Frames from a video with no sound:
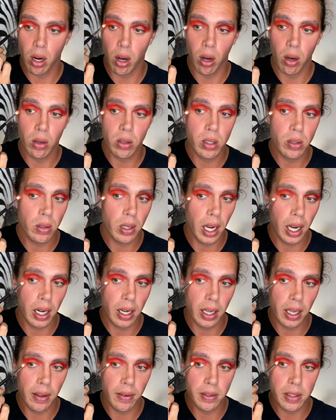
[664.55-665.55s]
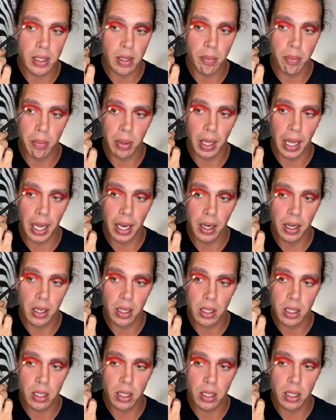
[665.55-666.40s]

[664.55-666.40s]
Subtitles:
also kind of gives some blend